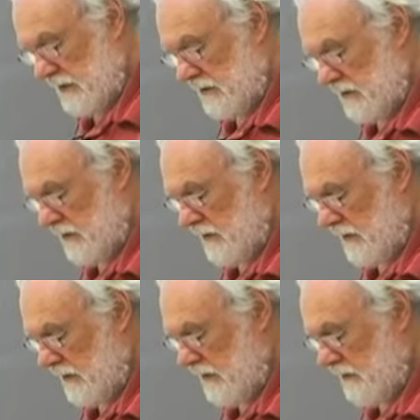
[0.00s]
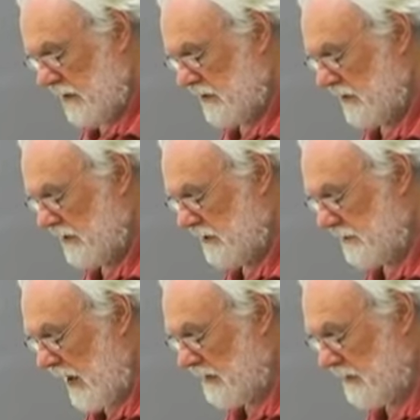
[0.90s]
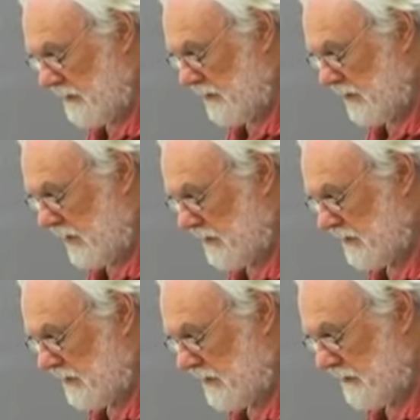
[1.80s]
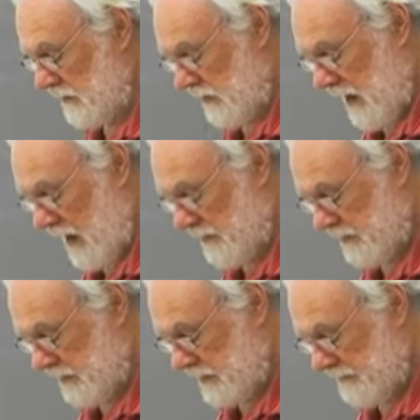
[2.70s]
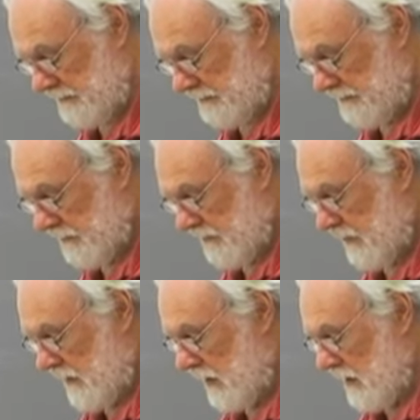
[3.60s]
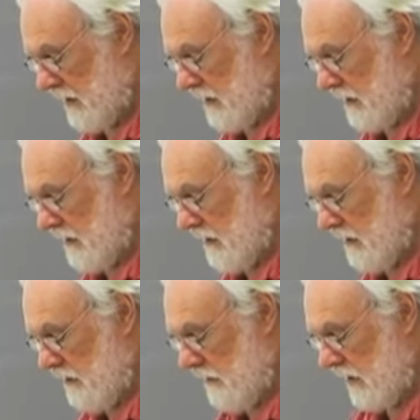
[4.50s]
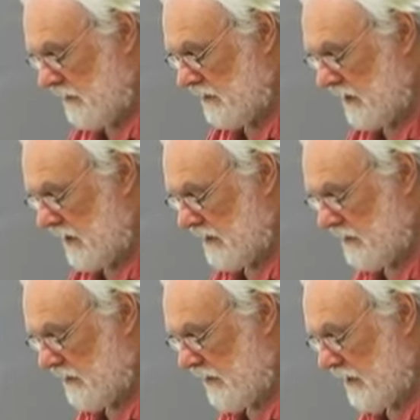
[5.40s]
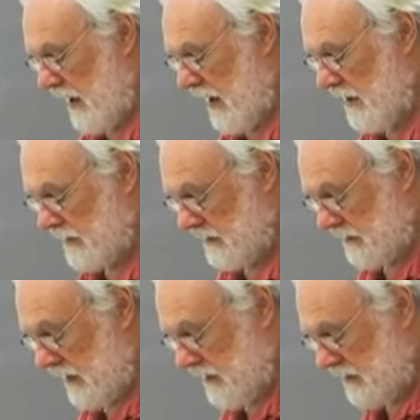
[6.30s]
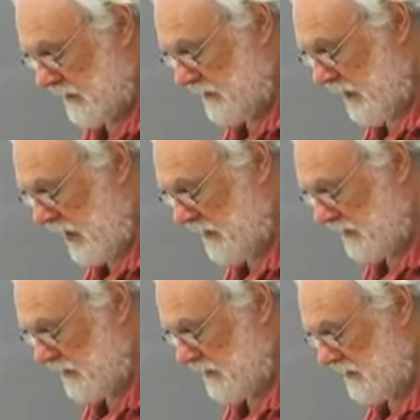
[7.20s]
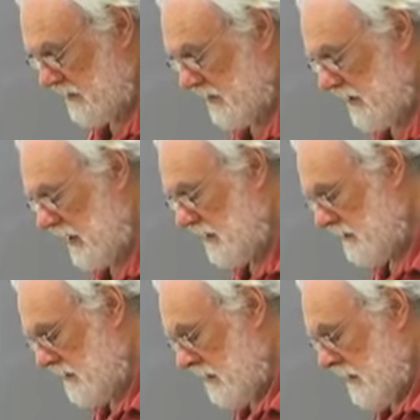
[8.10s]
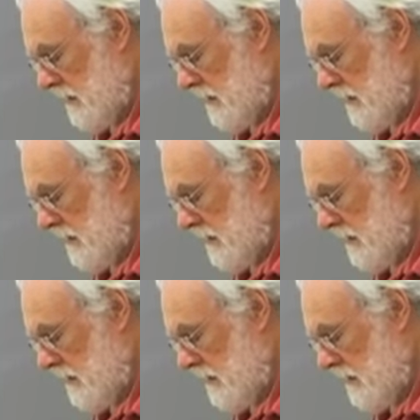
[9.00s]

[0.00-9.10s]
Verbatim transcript: Section 2 on accumulation and expanded reproduction says, well, what happens uh, when we start looking at this as an expanding system? And again,